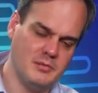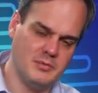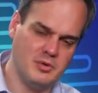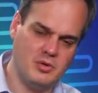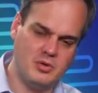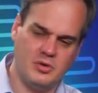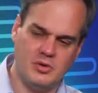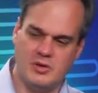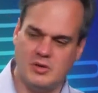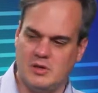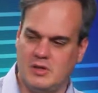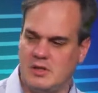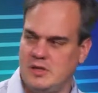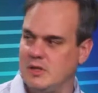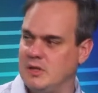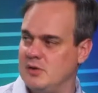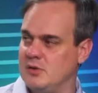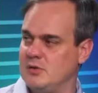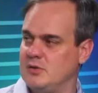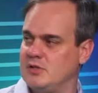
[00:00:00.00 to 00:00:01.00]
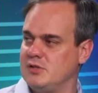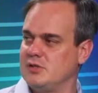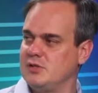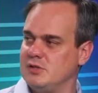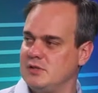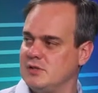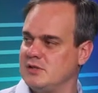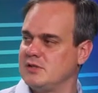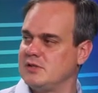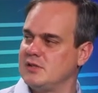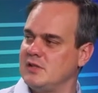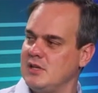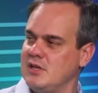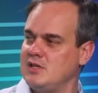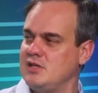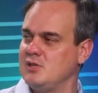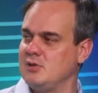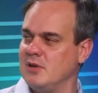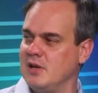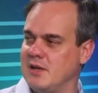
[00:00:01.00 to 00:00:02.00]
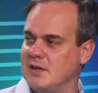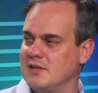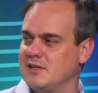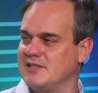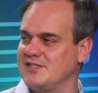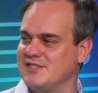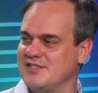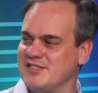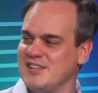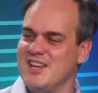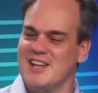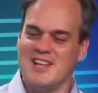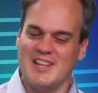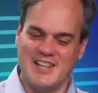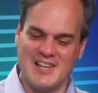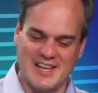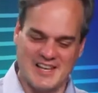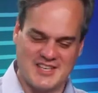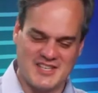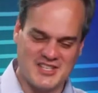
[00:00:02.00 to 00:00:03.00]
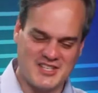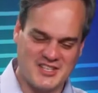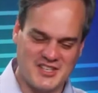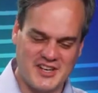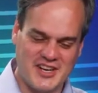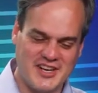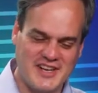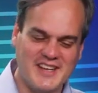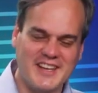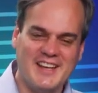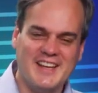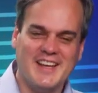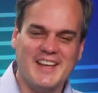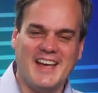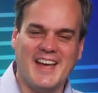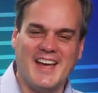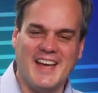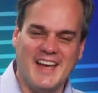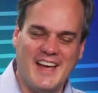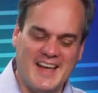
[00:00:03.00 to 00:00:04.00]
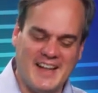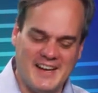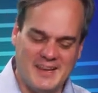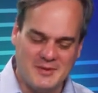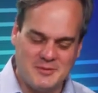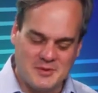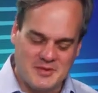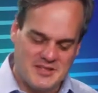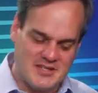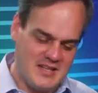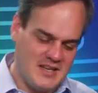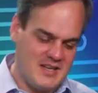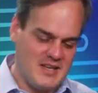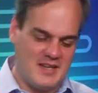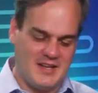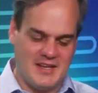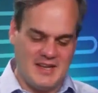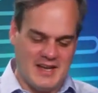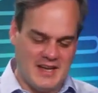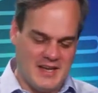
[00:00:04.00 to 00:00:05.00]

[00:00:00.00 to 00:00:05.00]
Do it treat you like like a shrink, and it will say,